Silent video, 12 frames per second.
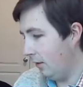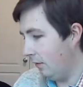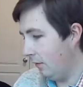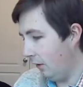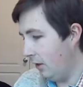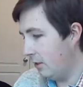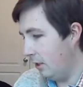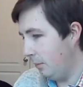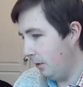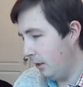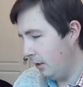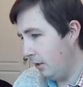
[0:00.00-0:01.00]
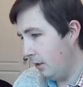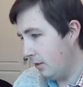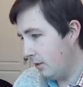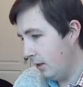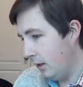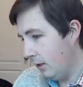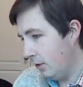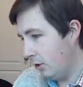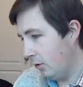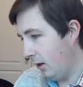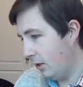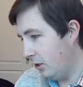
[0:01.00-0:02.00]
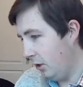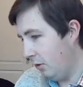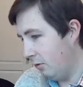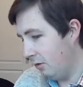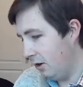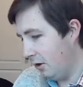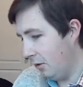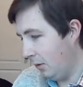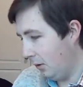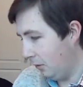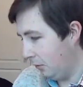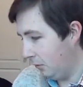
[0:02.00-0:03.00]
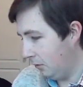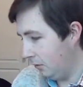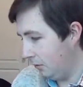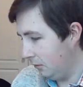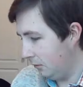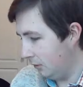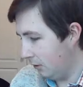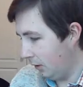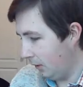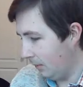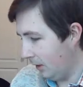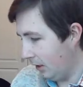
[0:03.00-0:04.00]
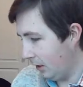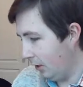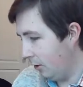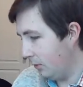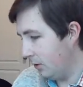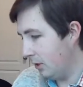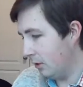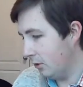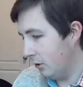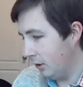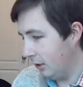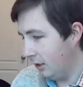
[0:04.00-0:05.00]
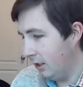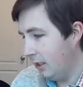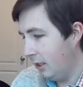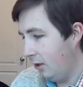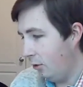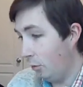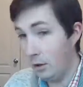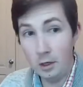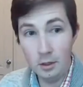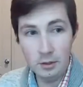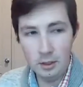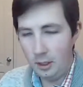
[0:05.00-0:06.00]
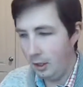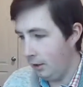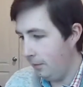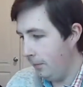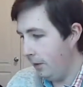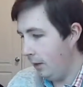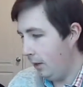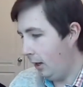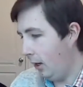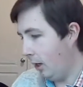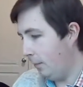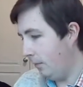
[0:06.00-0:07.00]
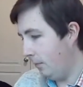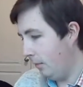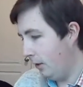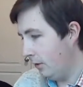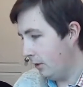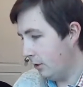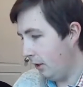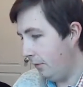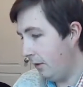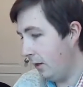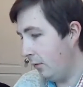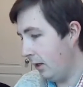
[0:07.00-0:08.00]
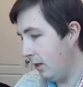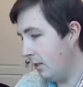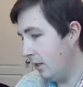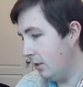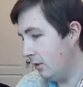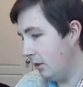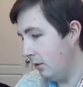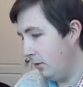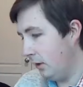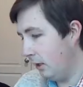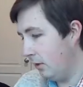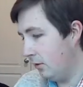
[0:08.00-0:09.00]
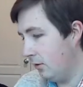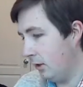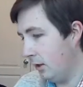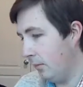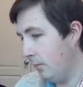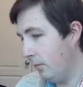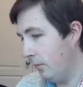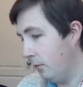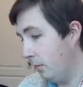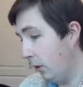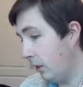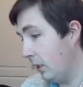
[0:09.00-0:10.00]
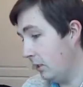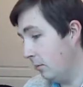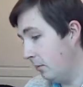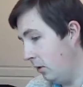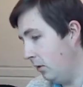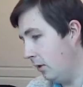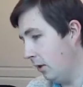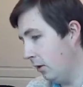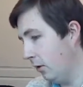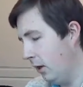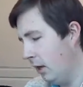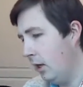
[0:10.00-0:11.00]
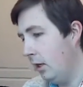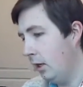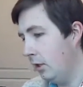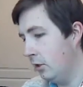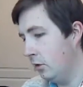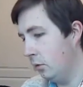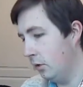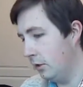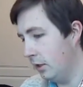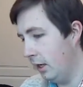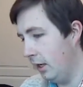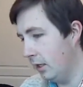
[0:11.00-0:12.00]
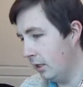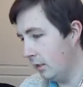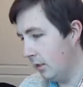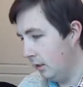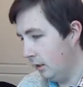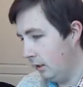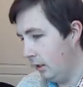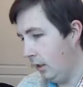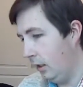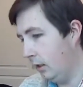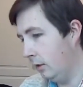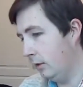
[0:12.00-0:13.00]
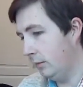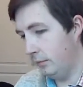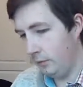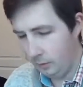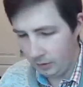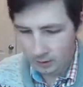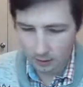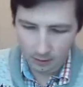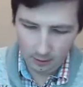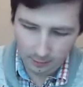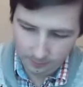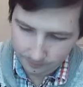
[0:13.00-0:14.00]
very deeply into this, so I don't know so I'm not 100% sure what all is in here. The stuff that I recognize though is recognize the most though is towards the end. Let me see here.